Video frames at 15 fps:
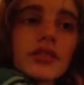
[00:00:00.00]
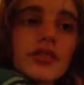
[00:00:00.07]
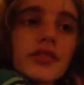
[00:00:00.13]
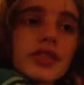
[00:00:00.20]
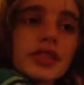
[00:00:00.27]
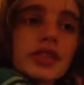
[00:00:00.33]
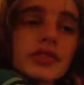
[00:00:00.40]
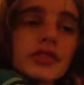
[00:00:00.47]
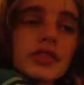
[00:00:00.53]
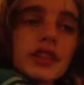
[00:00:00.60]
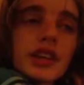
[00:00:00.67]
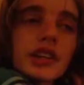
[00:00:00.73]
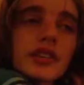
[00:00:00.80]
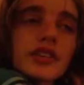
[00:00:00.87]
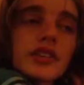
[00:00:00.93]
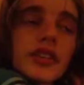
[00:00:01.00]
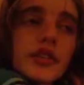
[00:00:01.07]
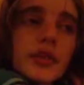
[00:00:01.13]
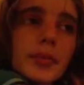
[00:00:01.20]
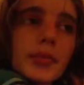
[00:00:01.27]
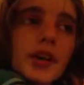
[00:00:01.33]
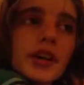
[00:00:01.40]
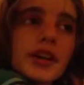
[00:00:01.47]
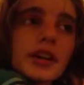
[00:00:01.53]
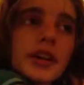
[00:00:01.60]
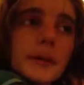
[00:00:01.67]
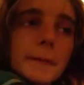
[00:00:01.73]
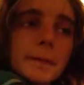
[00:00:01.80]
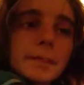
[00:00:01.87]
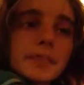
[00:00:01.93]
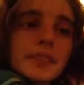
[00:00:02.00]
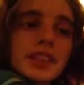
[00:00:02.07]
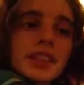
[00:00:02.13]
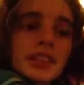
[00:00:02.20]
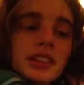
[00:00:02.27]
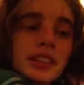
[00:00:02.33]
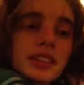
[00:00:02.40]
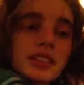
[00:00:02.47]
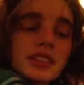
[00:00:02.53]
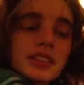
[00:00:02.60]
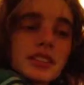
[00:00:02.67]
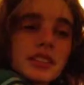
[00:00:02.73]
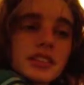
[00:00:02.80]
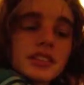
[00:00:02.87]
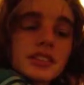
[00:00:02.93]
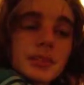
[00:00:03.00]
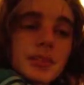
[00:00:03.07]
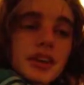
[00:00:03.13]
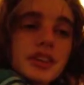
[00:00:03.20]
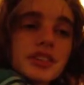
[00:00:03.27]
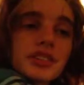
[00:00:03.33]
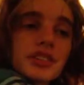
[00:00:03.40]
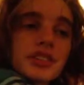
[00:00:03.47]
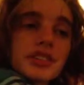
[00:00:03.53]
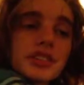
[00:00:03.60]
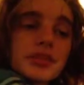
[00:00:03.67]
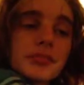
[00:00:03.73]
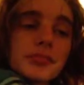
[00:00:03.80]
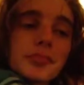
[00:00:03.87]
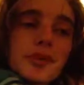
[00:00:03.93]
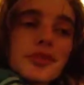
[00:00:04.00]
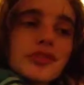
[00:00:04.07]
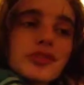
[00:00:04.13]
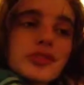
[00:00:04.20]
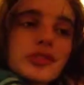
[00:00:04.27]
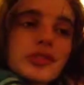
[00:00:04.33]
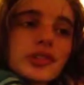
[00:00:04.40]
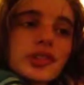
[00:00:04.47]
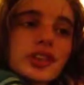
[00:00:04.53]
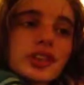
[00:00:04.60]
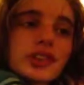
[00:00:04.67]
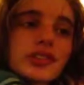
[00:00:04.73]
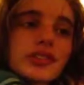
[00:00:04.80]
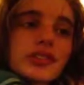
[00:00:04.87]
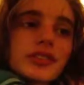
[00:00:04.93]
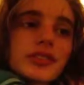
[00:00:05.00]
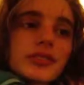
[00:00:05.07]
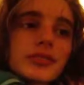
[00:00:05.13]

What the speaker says: physical cancer of the body, this depression, this emotional cancer,